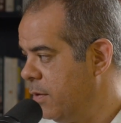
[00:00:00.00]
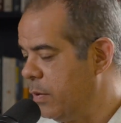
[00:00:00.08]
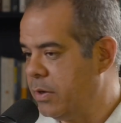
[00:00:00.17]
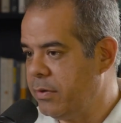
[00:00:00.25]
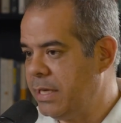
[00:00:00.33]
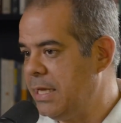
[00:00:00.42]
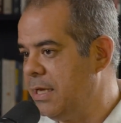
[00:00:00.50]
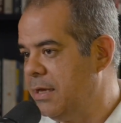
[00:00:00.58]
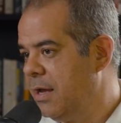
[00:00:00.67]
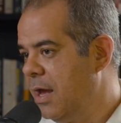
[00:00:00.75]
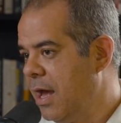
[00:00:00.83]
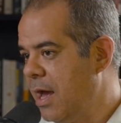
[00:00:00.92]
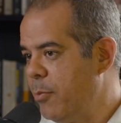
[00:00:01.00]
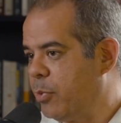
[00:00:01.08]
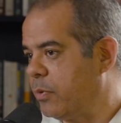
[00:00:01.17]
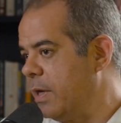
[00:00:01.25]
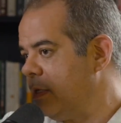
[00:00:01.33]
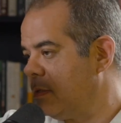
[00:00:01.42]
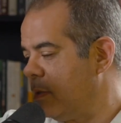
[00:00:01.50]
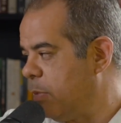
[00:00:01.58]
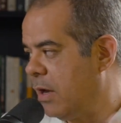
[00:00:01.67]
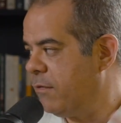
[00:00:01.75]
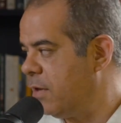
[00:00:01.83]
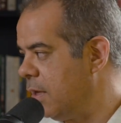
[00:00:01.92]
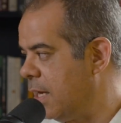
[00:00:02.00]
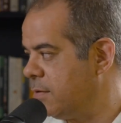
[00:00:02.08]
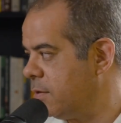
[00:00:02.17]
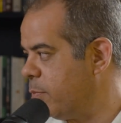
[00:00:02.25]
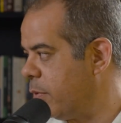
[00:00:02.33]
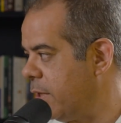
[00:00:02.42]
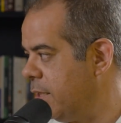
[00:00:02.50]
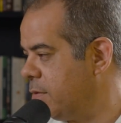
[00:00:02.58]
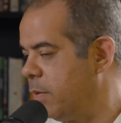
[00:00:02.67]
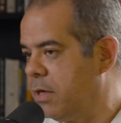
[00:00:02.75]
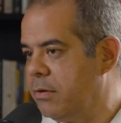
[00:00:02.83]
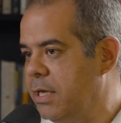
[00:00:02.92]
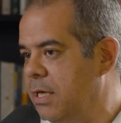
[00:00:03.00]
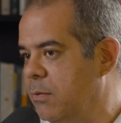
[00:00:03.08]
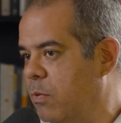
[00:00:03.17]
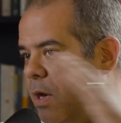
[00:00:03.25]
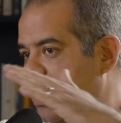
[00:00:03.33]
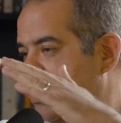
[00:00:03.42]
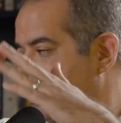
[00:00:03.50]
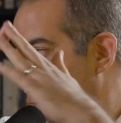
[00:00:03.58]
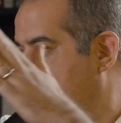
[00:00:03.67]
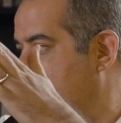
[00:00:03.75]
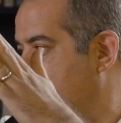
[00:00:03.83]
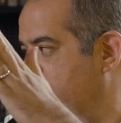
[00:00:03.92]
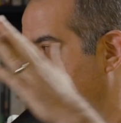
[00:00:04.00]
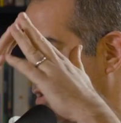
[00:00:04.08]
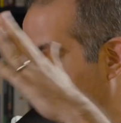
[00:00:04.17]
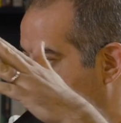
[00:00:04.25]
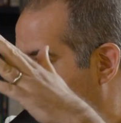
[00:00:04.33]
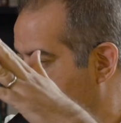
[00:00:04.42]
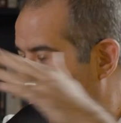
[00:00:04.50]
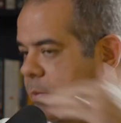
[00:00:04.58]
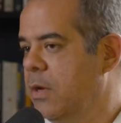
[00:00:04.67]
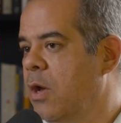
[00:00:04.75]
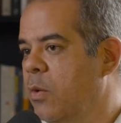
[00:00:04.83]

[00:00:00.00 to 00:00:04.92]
We don't need a priest above the lesser priest. We don't need it one at the top like the Pope.